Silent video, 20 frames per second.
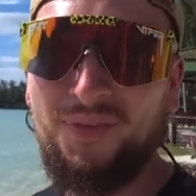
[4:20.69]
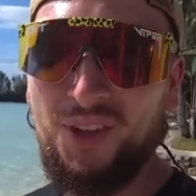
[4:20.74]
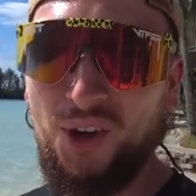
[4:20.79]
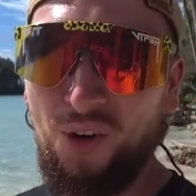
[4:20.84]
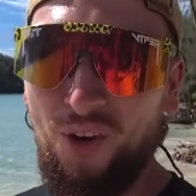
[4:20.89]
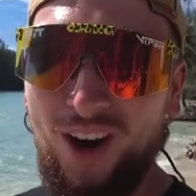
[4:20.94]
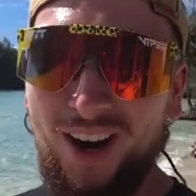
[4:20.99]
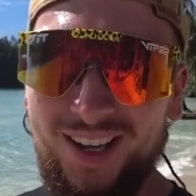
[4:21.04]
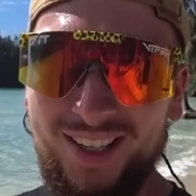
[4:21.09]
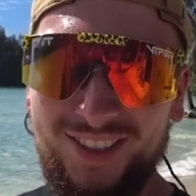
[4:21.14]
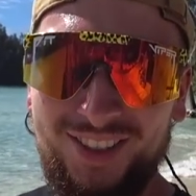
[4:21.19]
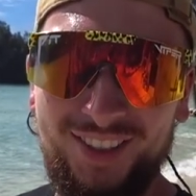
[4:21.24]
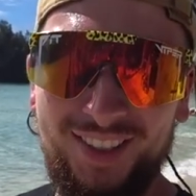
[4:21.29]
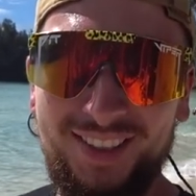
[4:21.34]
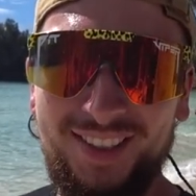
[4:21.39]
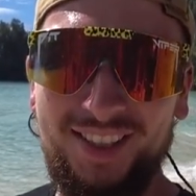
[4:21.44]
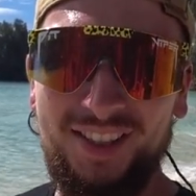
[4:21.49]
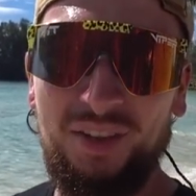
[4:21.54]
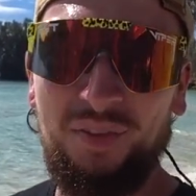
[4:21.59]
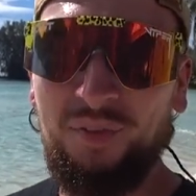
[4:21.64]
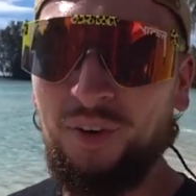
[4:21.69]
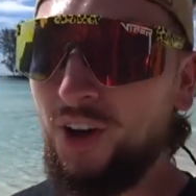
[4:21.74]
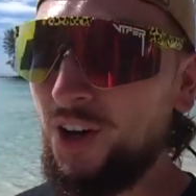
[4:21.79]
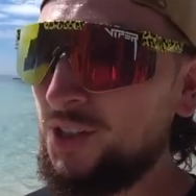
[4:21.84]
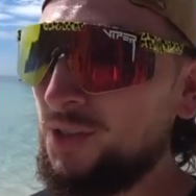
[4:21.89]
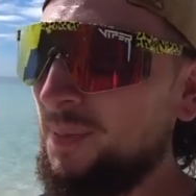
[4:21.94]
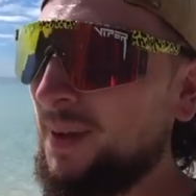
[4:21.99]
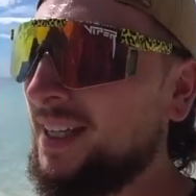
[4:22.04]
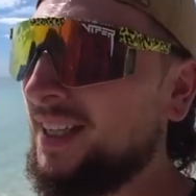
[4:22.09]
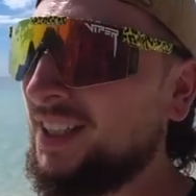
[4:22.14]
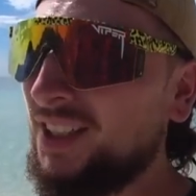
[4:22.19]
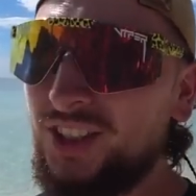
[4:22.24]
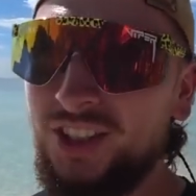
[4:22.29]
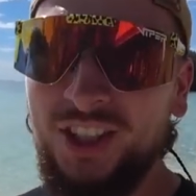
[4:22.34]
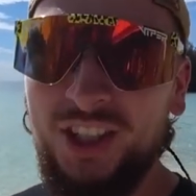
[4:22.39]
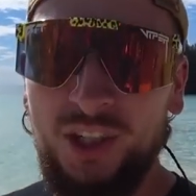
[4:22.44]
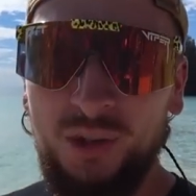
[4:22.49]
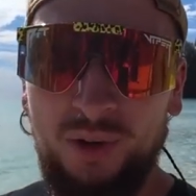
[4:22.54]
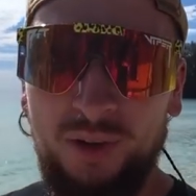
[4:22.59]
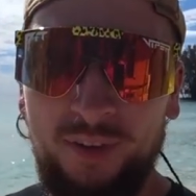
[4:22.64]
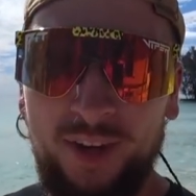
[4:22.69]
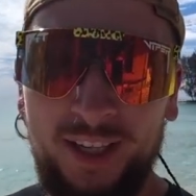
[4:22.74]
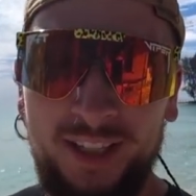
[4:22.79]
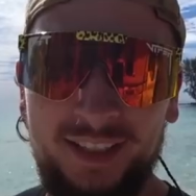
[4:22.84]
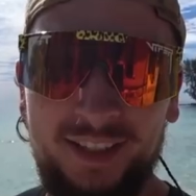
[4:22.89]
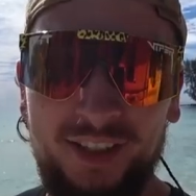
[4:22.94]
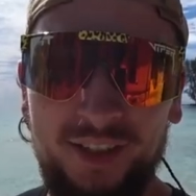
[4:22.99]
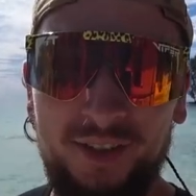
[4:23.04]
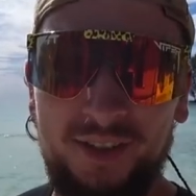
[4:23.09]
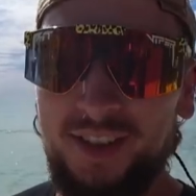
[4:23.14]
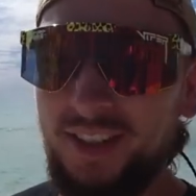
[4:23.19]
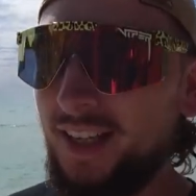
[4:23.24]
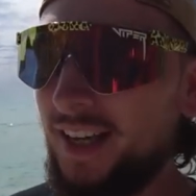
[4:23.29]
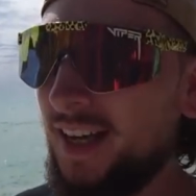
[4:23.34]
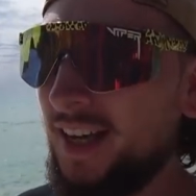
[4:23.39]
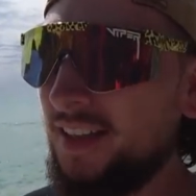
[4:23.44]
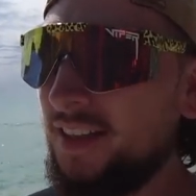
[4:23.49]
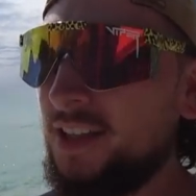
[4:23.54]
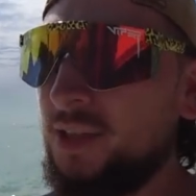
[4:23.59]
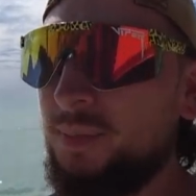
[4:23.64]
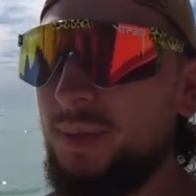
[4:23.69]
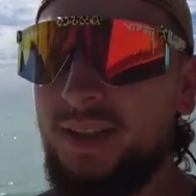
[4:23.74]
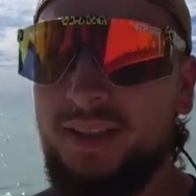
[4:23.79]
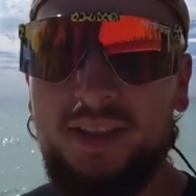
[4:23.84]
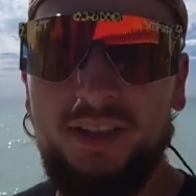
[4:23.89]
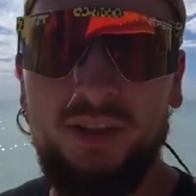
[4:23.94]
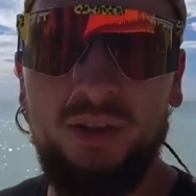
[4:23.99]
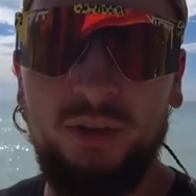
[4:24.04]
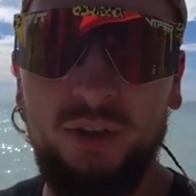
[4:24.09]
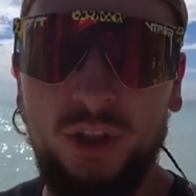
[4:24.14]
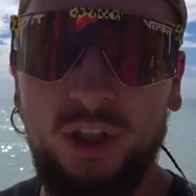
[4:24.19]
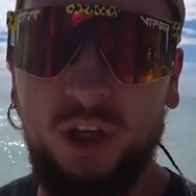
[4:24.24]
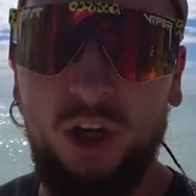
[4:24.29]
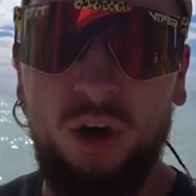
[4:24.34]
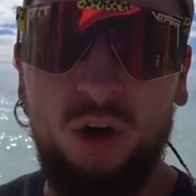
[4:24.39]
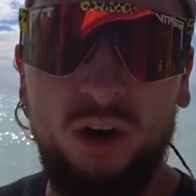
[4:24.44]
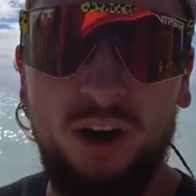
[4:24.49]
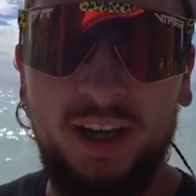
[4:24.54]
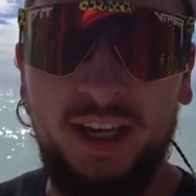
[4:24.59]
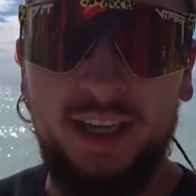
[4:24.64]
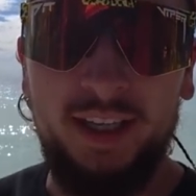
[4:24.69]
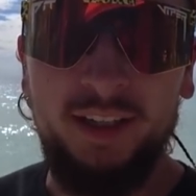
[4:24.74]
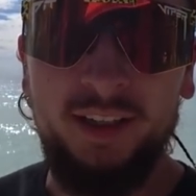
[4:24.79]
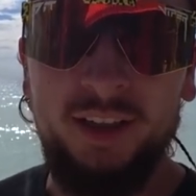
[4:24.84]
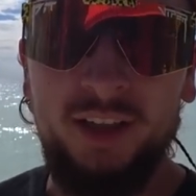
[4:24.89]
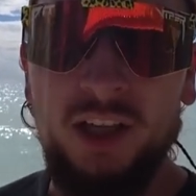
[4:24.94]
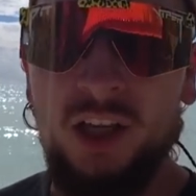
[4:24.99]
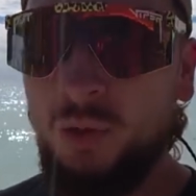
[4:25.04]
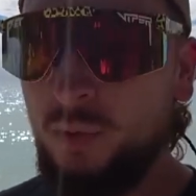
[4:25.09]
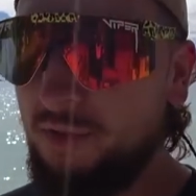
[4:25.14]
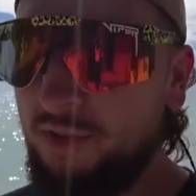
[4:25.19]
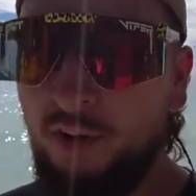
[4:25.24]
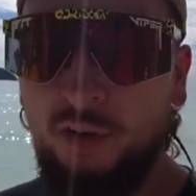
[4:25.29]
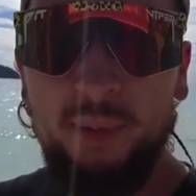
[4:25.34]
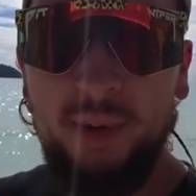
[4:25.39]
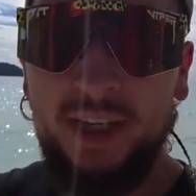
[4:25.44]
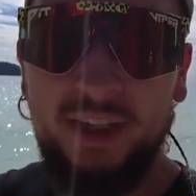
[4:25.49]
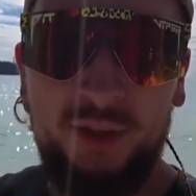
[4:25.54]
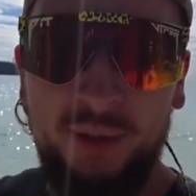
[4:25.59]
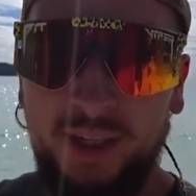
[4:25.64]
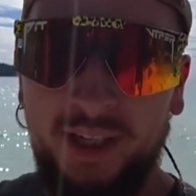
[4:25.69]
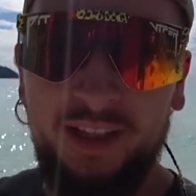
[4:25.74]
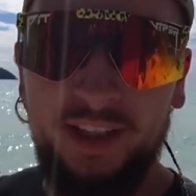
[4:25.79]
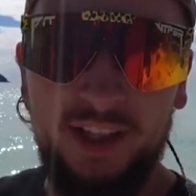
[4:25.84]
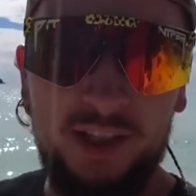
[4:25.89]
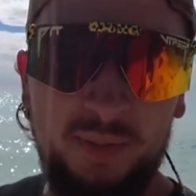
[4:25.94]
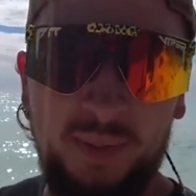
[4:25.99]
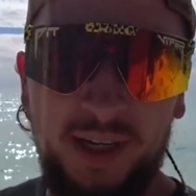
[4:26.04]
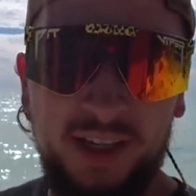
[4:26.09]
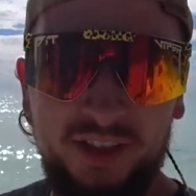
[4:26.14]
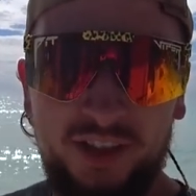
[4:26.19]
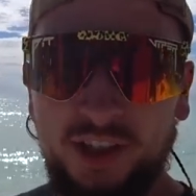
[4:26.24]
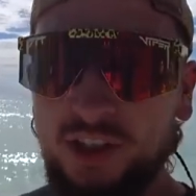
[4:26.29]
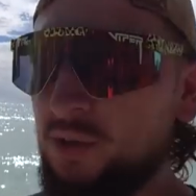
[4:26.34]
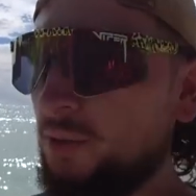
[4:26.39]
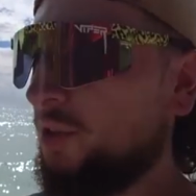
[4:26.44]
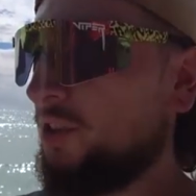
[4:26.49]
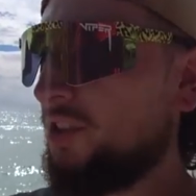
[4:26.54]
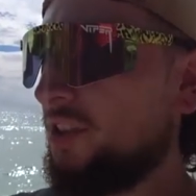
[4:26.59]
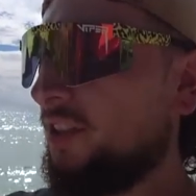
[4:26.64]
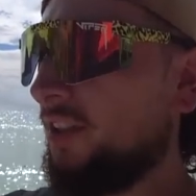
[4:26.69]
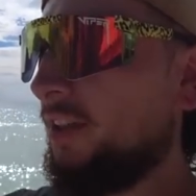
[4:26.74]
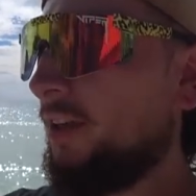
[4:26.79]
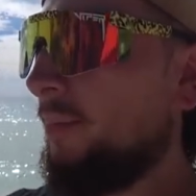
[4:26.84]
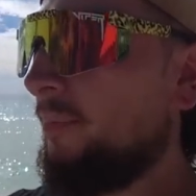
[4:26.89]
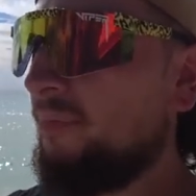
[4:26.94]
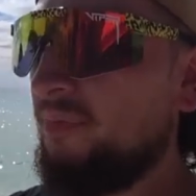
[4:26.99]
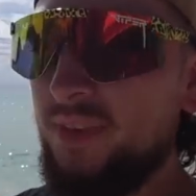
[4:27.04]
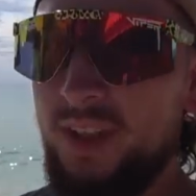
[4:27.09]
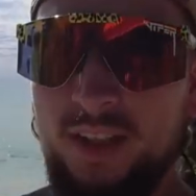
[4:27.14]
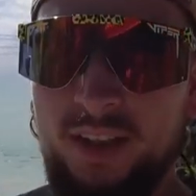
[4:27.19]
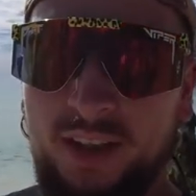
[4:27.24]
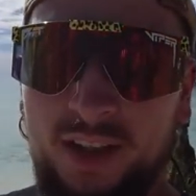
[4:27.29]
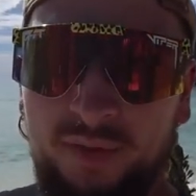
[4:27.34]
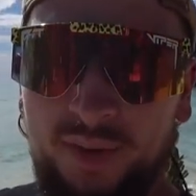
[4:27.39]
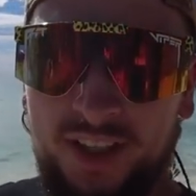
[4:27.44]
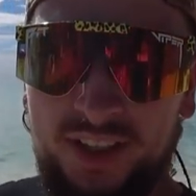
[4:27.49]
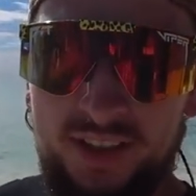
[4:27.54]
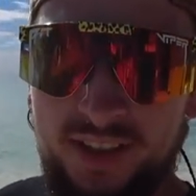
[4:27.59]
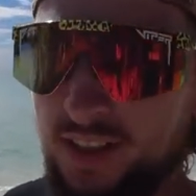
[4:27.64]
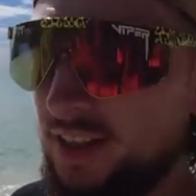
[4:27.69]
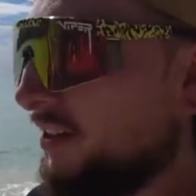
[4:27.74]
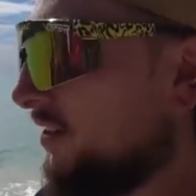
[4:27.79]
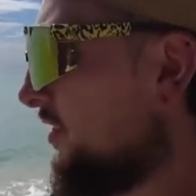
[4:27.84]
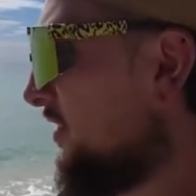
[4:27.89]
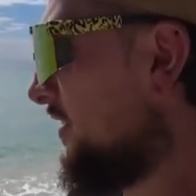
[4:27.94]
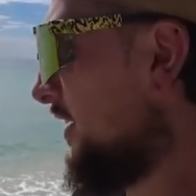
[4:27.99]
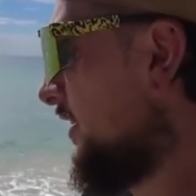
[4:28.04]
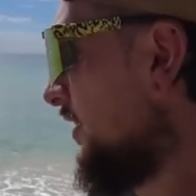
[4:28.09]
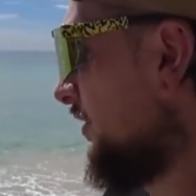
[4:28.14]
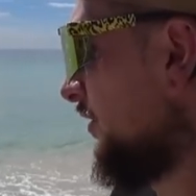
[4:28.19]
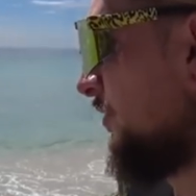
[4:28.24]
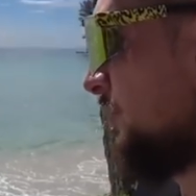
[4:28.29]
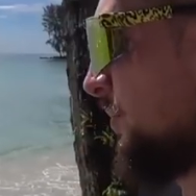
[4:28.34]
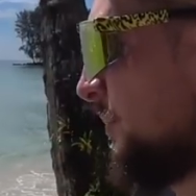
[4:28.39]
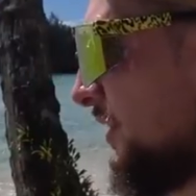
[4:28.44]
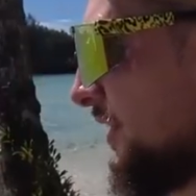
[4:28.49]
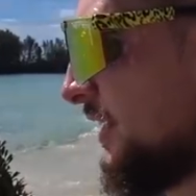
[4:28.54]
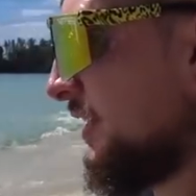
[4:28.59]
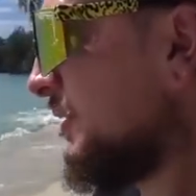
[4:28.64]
All right, so this is the first beach we've headed to today. This place is called Khlong Hin. We've never been to any of these beaches. We're just gonna investigate ourselves, but